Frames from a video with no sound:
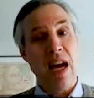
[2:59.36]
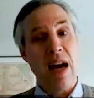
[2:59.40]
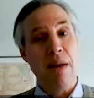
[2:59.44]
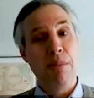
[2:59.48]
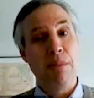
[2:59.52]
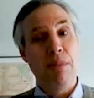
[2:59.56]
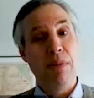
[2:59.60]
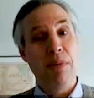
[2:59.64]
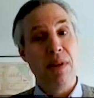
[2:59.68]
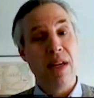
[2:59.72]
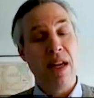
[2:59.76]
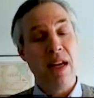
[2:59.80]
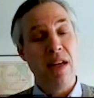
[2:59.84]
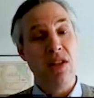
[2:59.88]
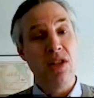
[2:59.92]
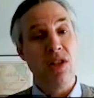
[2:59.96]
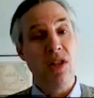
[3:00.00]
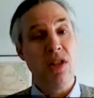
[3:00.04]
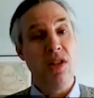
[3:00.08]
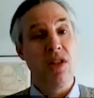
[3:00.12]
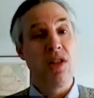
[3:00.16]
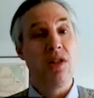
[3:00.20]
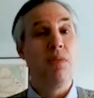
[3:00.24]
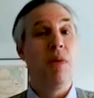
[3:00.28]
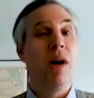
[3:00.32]

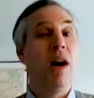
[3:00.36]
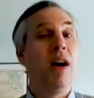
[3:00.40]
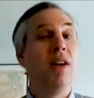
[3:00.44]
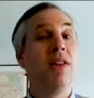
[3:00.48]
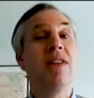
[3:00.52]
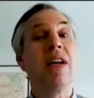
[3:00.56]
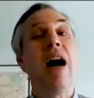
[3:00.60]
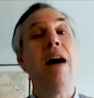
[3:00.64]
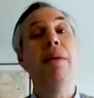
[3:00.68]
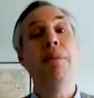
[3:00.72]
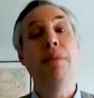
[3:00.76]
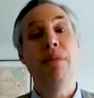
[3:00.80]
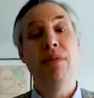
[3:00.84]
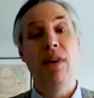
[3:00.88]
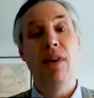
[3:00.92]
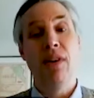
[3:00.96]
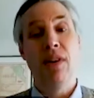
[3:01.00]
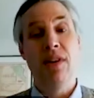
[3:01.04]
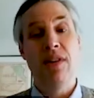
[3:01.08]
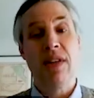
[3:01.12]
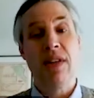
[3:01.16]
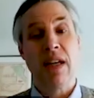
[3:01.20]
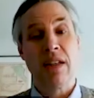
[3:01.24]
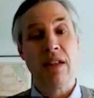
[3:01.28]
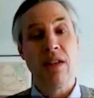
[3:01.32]
applications on top of all
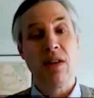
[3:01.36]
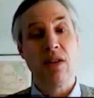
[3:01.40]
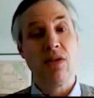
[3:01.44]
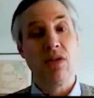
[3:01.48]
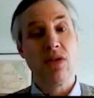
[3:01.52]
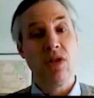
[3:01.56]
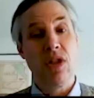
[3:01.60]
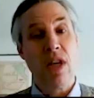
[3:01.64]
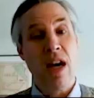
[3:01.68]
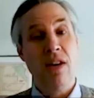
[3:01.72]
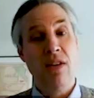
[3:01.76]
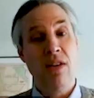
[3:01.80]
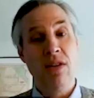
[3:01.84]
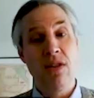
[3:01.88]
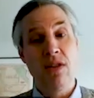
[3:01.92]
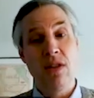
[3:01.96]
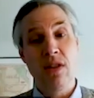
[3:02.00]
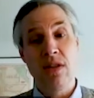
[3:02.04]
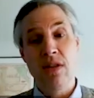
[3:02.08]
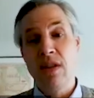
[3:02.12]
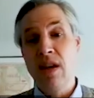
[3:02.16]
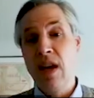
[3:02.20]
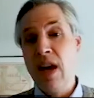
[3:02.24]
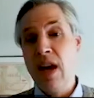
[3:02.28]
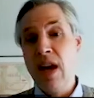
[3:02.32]
the technical
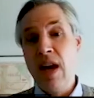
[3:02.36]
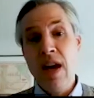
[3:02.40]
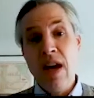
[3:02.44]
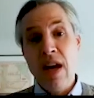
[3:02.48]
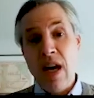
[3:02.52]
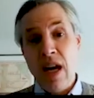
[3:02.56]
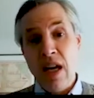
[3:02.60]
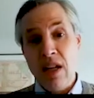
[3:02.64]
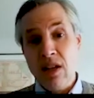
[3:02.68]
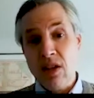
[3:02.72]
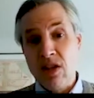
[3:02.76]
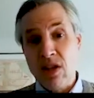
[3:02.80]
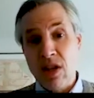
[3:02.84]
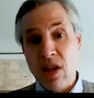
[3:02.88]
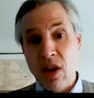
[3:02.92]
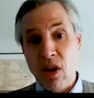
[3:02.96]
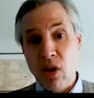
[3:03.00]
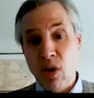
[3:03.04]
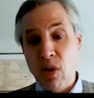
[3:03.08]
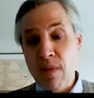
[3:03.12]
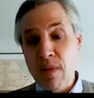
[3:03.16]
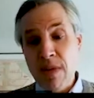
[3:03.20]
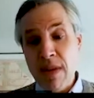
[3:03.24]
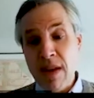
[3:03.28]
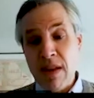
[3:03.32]
challenges. And
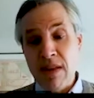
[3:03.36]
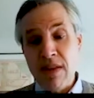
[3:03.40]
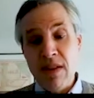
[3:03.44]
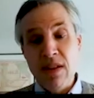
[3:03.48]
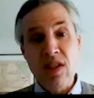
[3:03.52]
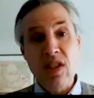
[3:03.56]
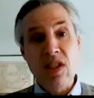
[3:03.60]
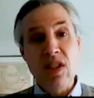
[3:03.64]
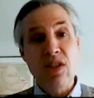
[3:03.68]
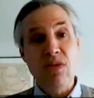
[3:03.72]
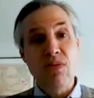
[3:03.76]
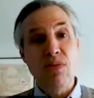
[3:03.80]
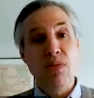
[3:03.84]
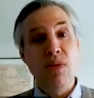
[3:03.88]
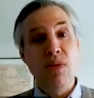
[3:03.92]
so this is